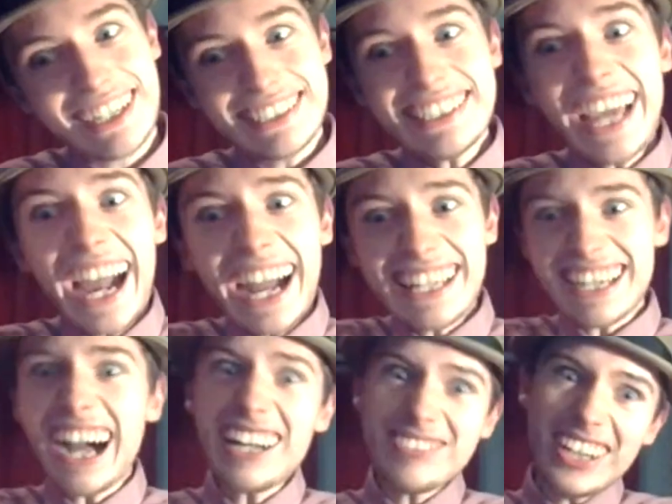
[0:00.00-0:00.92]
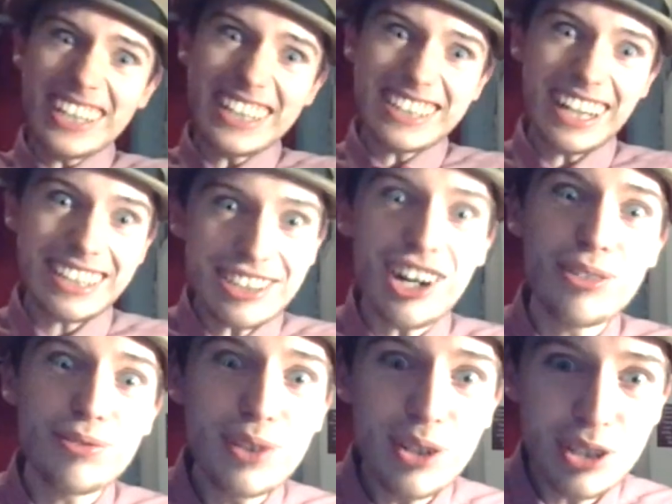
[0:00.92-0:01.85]
Yes, I've done it. I got
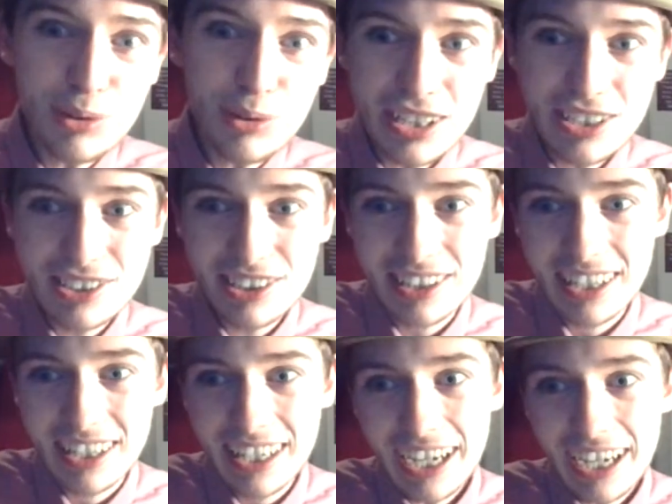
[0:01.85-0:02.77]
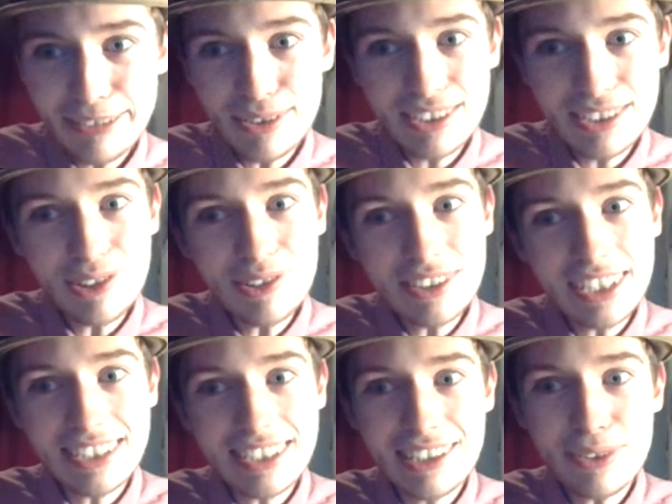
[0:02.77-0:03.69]
for a question, and it wasn't all
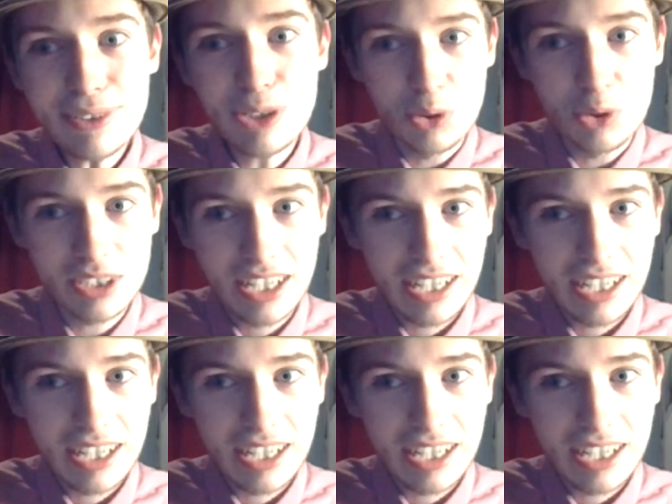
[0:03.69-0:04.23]
that difficult.